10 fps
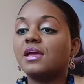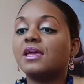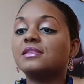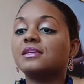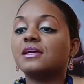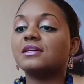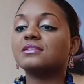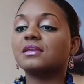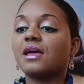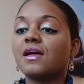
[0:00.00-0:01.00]
It
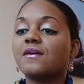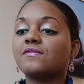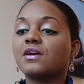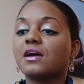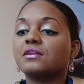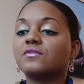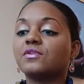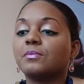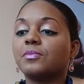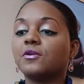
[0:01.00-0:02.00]
does have kind of
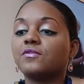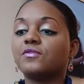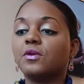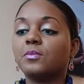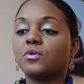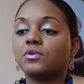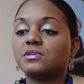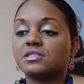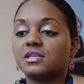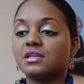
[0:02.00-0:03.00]
a perfumery
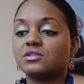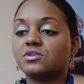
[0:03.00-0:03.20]
scent